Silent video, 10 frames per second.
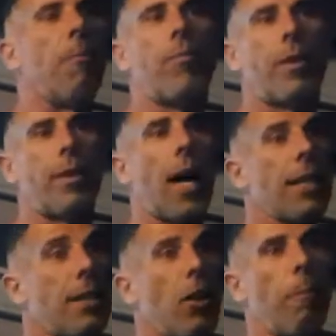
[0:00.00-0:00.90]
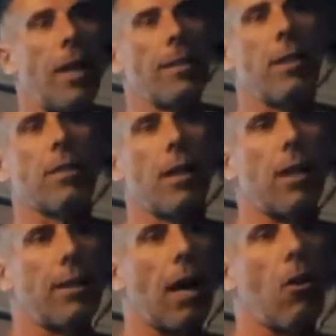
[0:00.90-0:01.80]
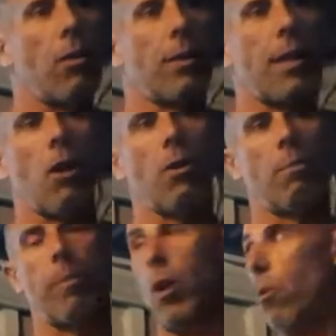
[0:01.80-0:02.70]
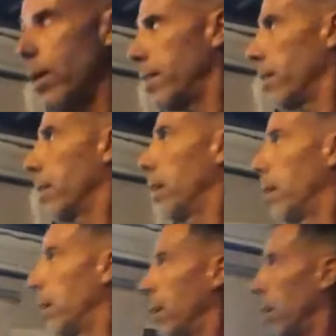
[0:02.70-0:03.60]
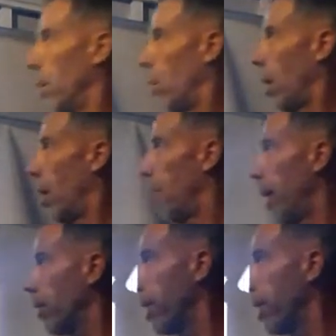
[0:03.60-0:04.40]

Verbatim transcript: Yeah, nice little places. Uh, down, down below us at the, uh,